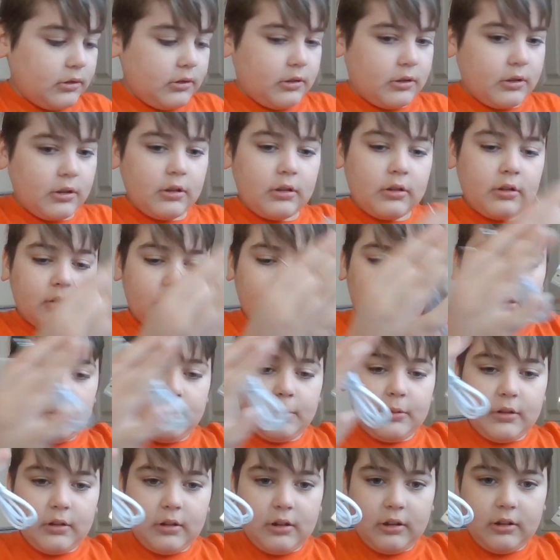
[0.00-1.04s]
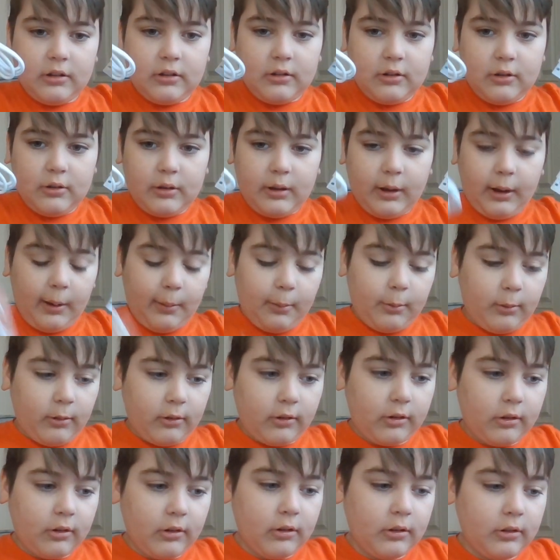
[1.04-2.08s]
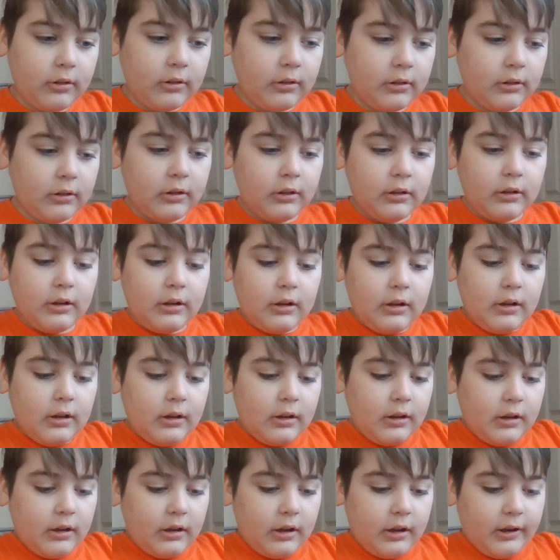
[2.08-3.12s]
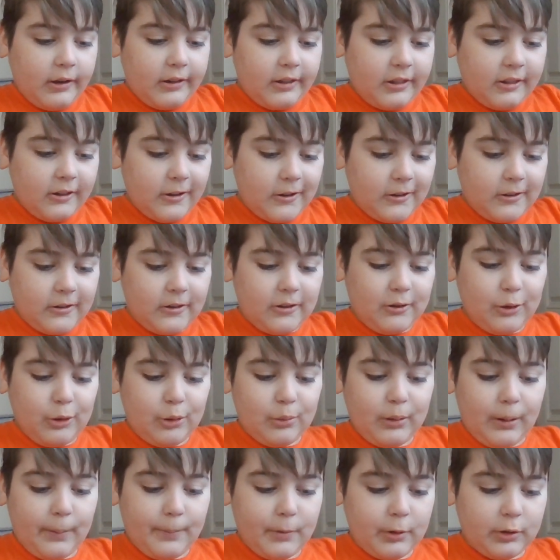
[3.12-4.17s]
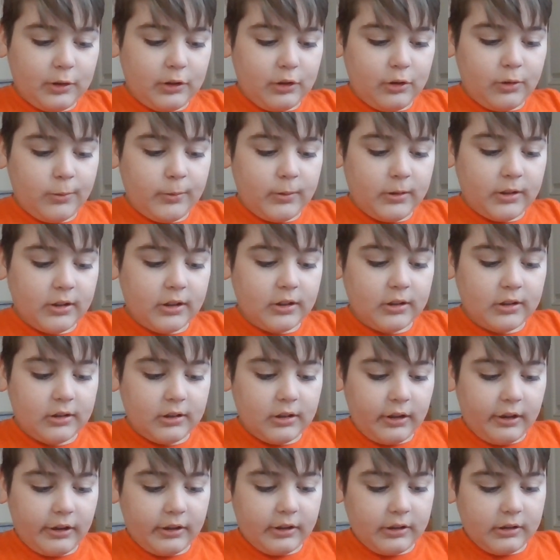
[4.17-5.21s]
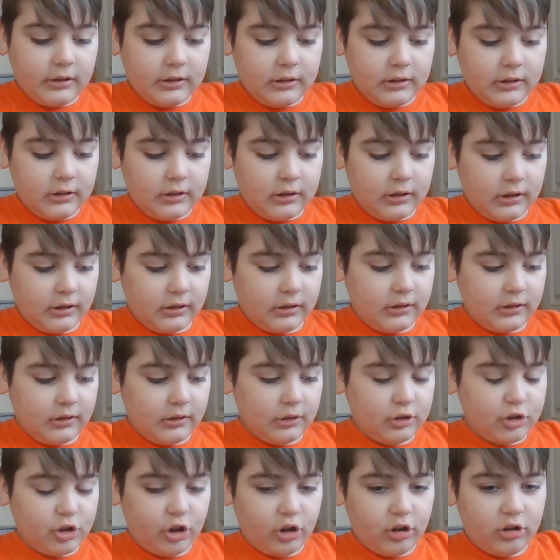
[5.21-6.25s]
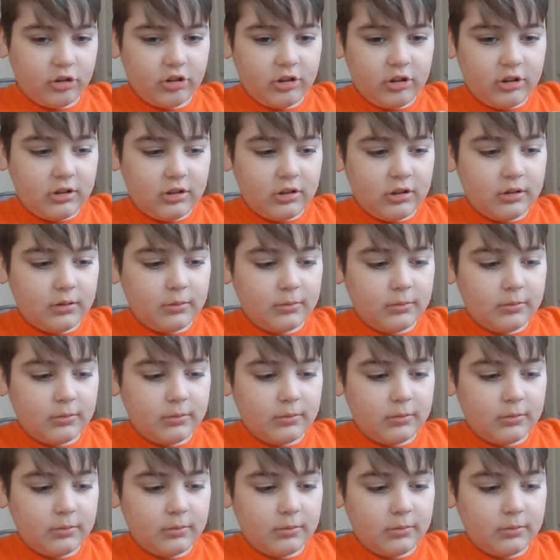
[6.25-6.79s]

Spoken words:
Okay, so it comes with these two cables. I'm assuming this like is to charge it.